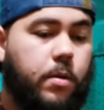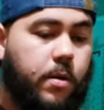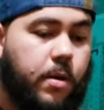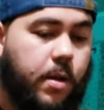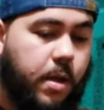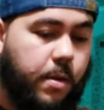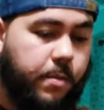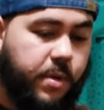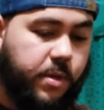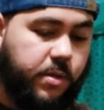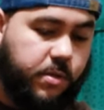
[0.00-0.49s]

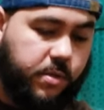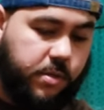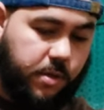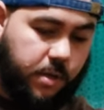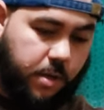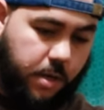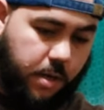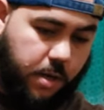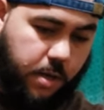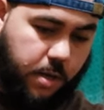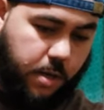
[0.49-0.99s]
Let me
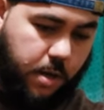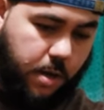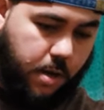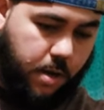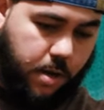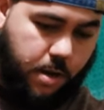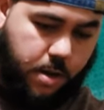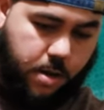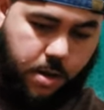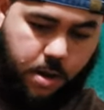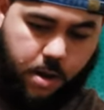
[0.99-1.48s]
see.
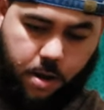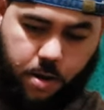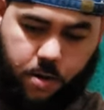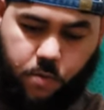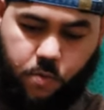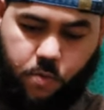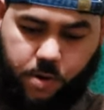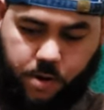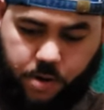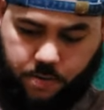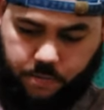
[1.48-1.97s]
I
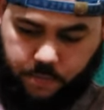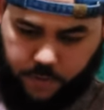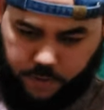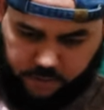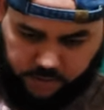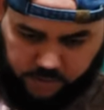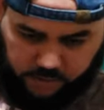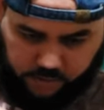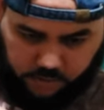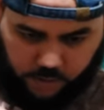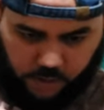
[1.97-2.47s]
don't wanna
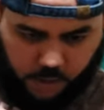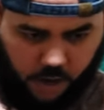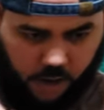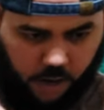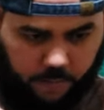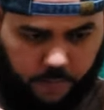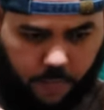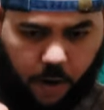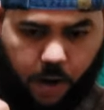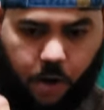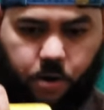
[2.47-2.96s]
mess
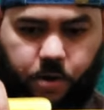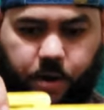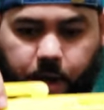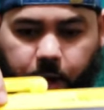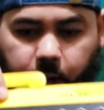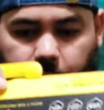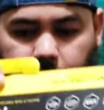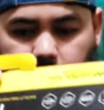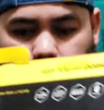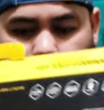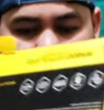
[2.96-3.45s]
up.
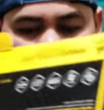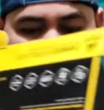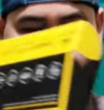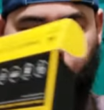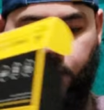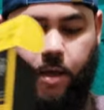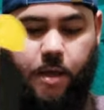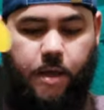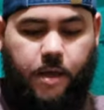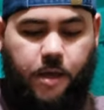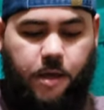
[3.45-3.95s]
Okay.
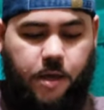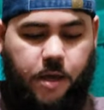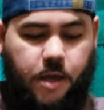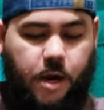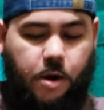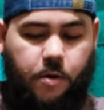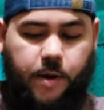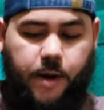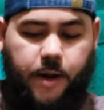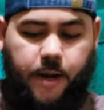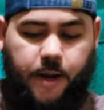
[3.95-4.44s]

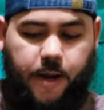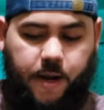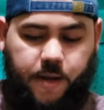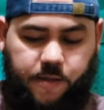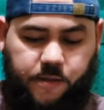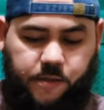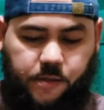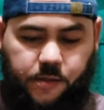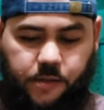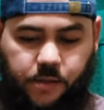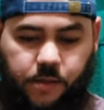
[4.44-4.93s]
Here it
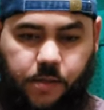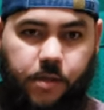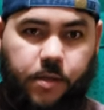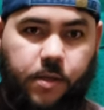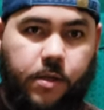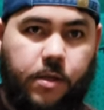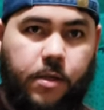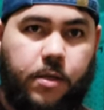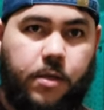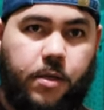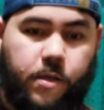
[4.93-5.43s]
is.
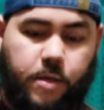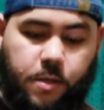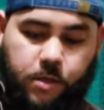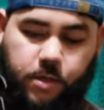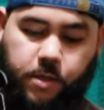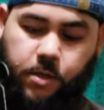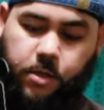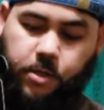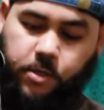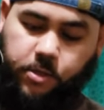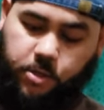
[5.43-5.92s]

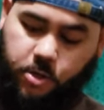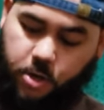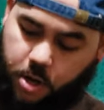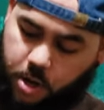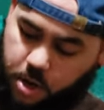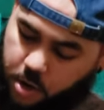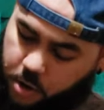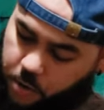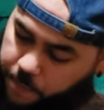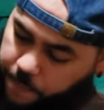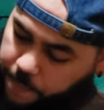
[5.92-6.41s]

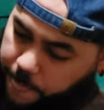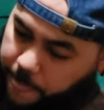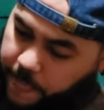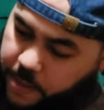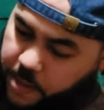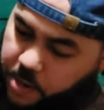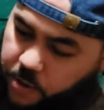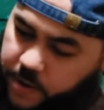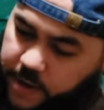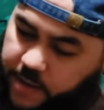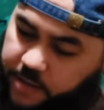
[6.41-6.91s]
So
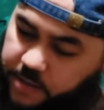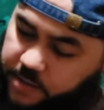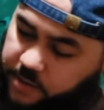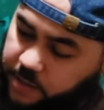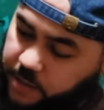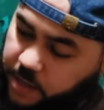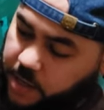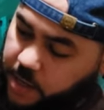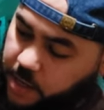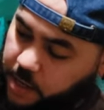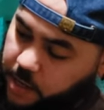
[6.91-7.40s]
you can
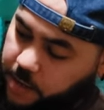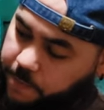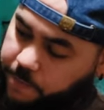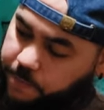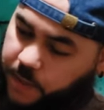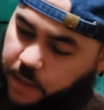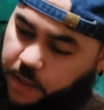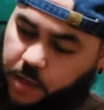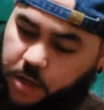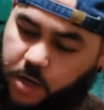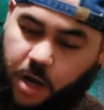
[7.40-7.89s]
see
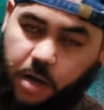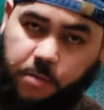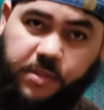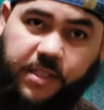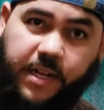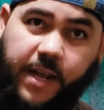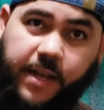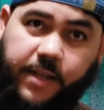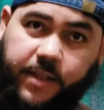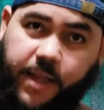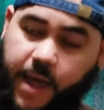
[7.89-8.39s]
it comes
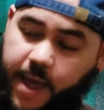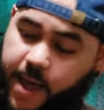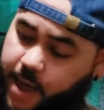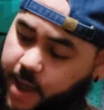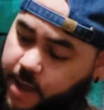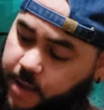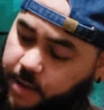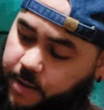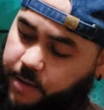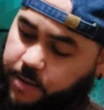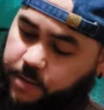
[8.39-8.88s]
like
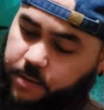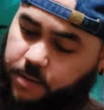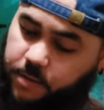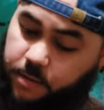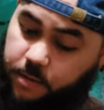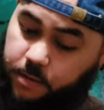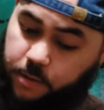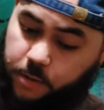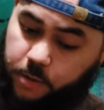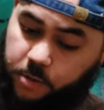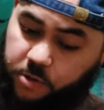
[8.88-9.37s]
that.
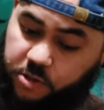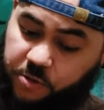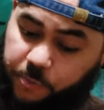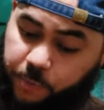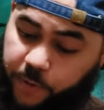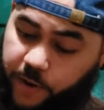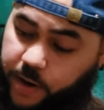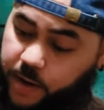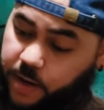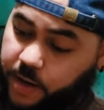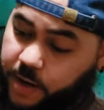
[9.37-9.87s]
Looks
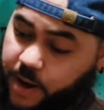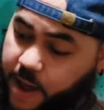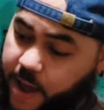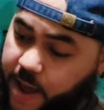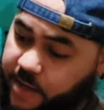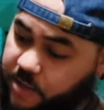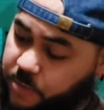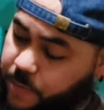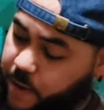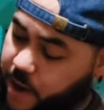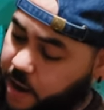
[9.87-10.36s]
pretty
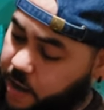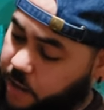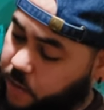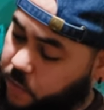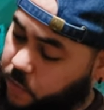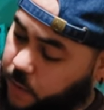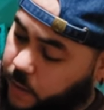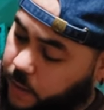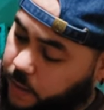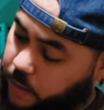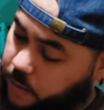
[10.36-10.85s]
nice, by the
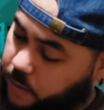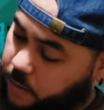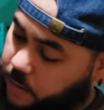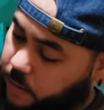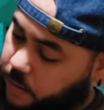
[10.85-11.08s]
way.